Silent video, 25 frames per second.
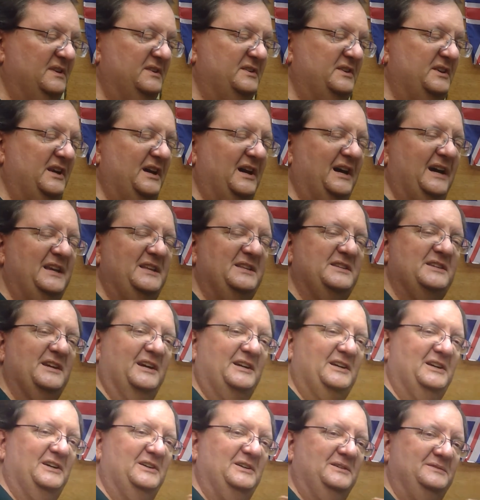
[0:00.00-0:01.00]
The
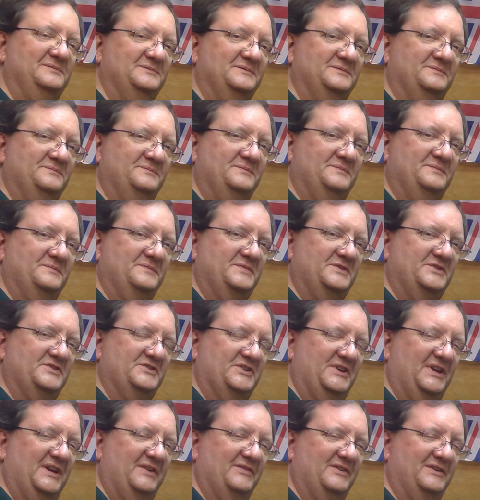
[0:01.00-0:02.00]
Eindecker,
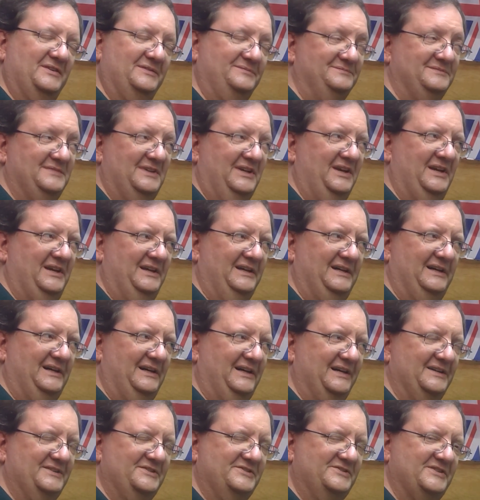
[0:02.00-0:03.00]
just kind of a
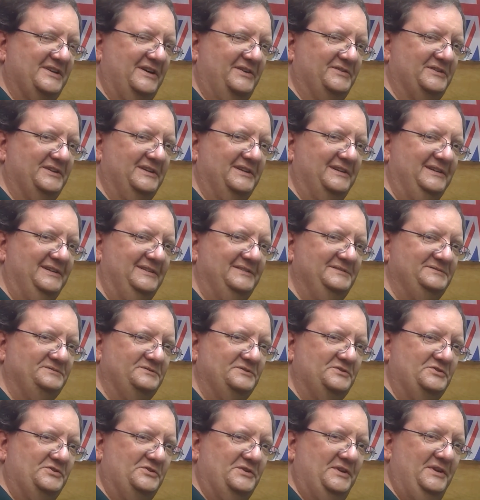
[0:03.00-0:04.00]
odd sounding,
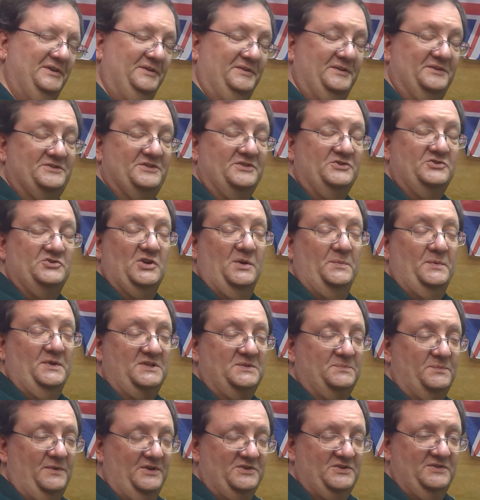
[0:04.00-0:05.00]
you know, that's a German
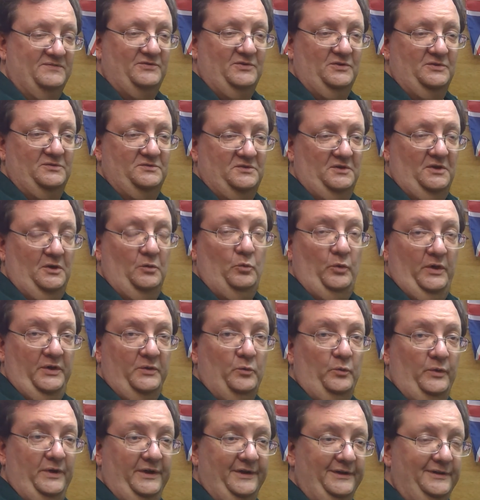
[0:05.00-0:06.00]
expression for, you know,
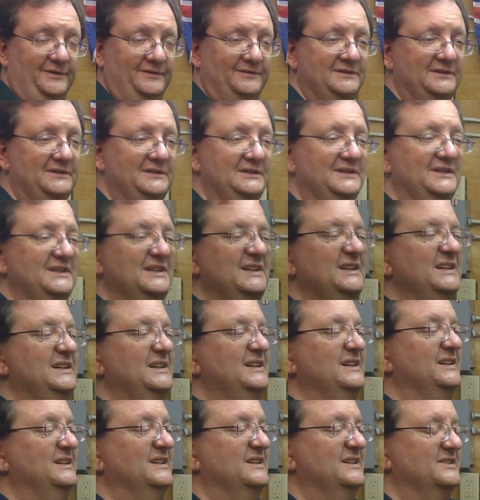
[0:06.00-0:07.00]
one winger.
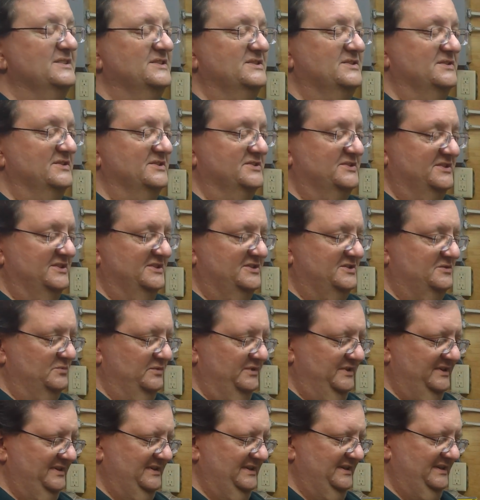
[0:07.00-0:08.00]
So there's this
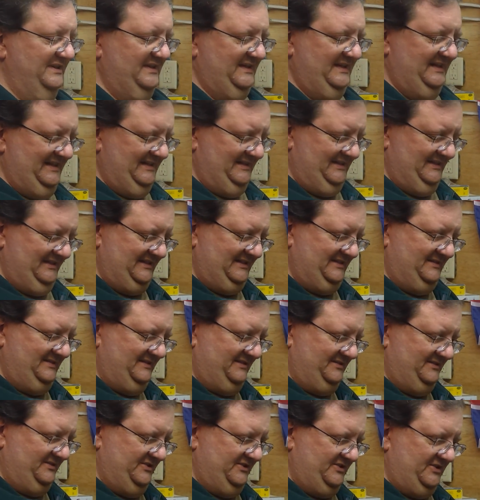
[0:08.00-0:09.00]
one and that.
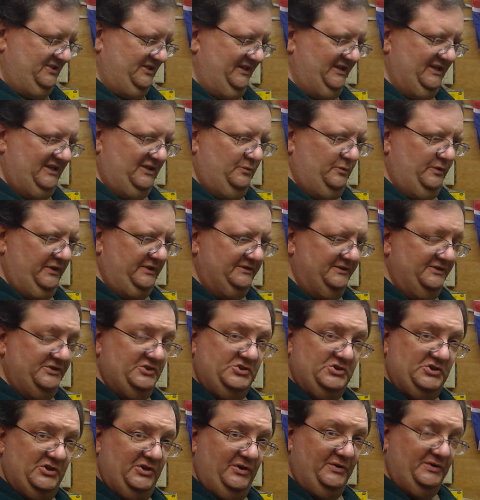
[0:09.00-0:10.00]
I'll just kind of quickly
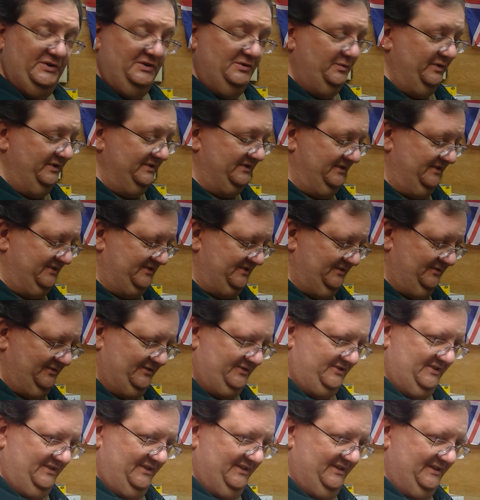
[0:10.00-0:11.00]
show you what this
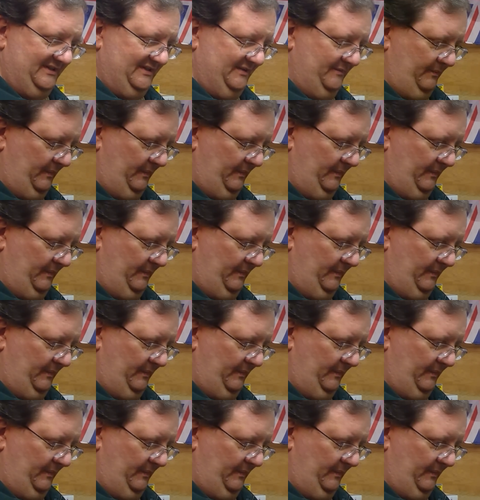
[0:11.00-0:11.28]
looks like.